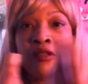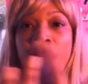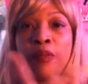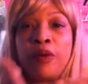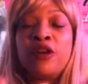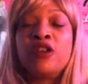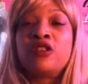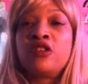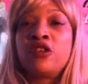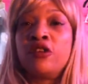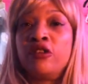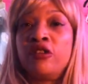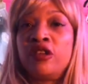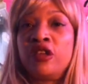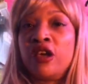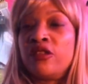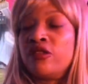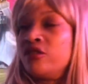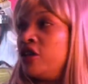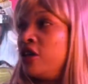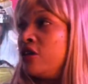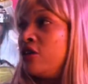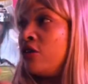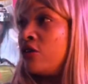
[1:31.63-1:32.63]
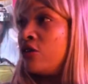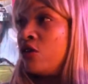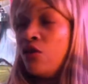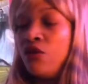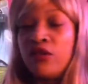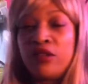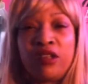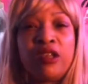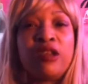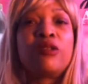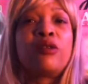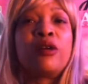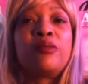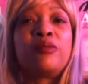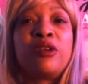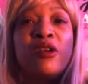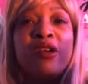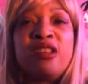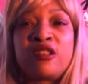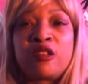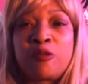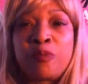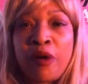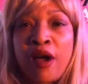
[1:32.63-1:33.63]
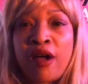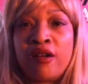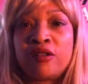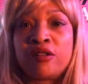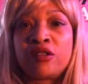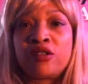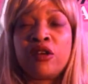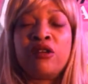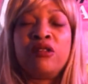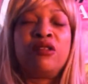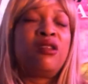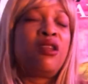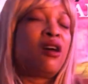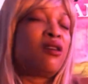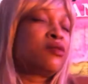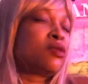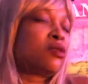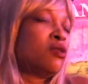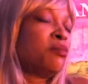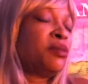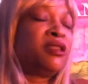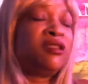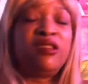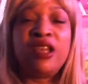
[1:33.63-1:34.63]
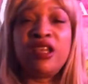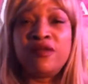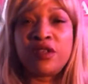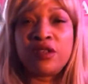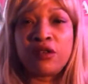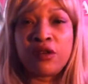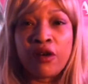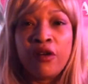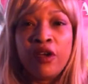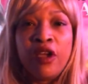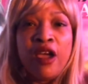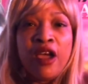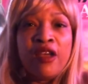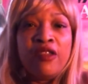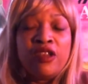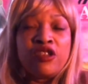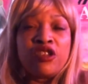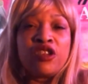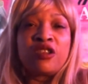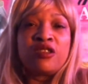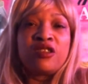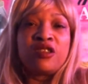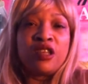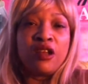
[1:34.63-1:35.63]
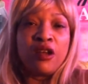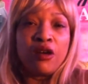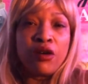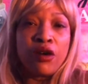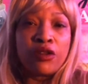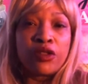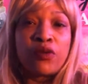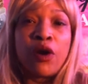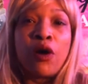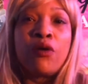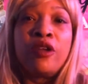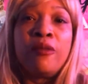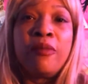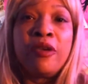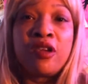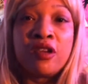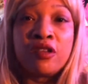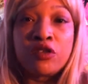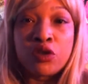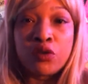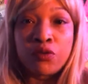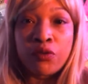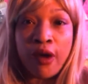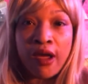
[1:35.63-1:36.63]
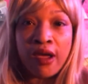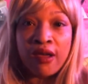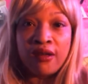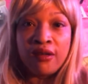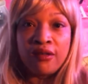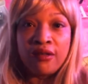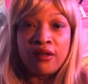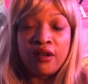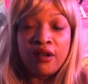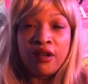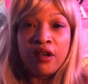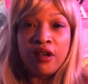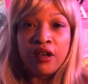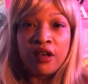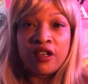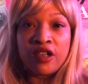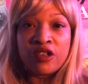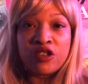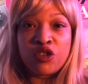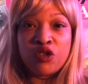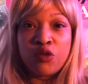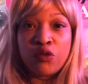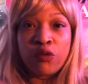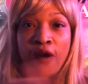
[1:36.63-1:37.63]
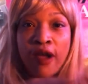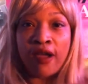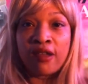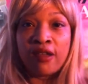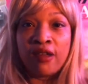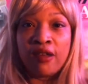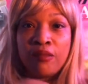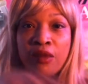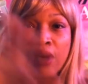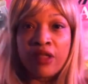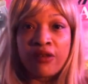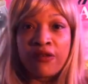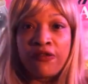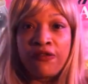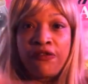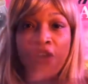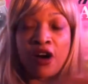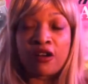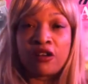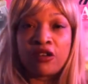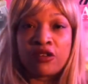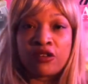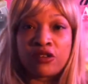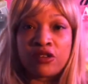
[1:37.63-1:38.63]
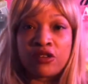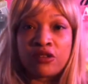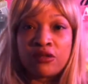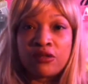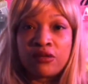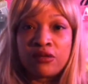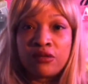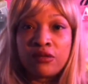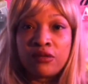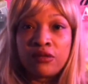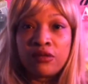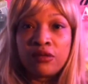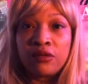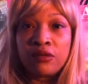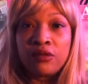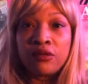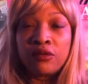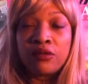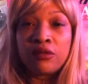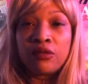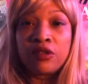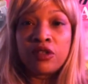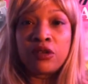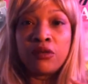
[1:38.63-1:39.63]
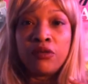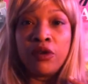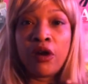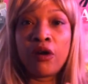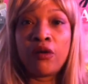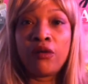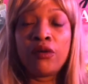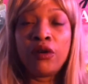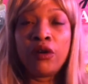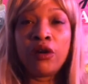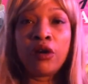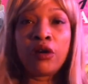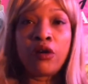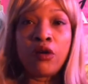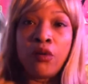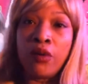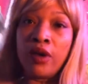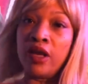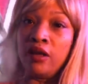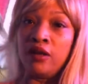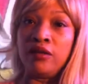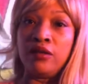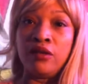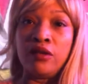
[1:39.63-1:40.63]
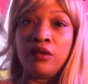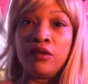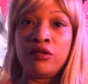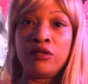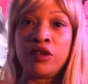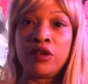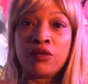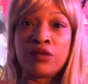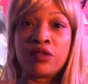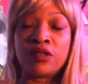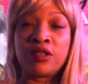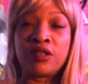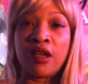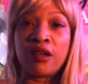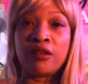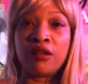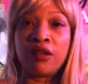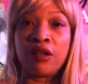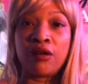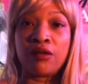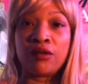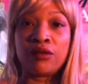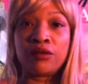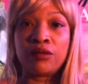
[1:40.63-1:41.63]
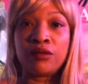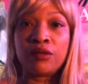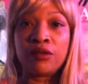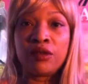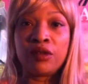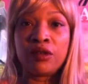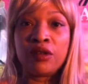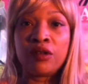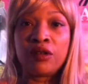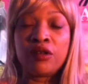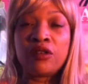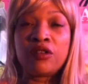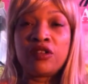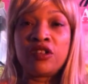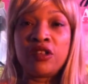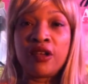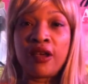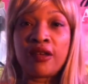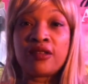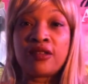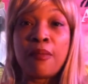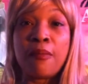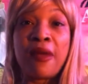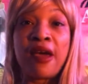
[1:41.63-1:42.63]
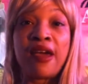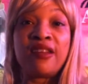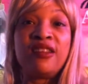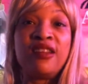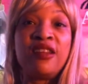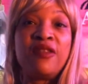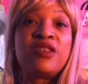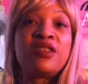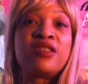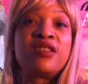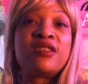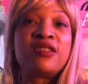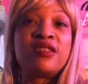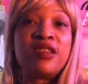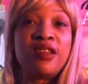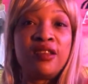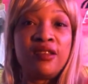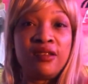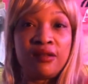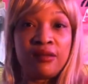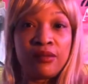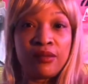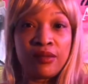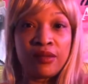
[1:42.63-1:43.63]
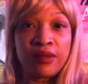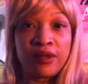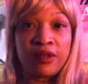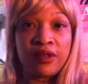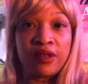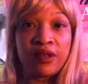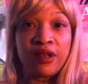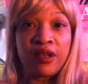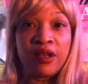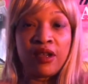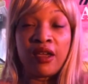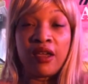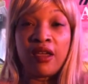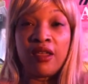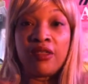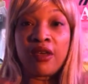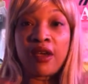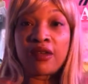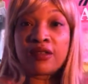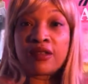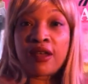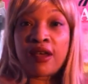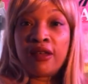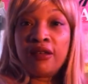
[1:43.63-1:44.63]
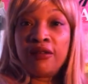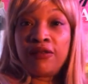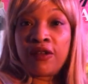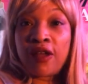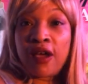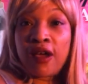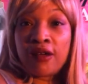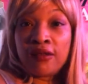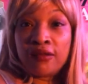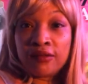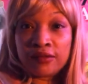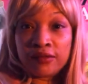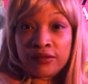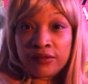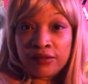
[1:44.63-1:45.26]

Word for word: that puts her together, get her going, get her up there, inspires her, loves her, believes in her, and then she can sit on her throne and begin to reign against you raggedy motherfuckers. So no, a queen don't stand alone. She has a magnificent team, and that's Heidi Fly.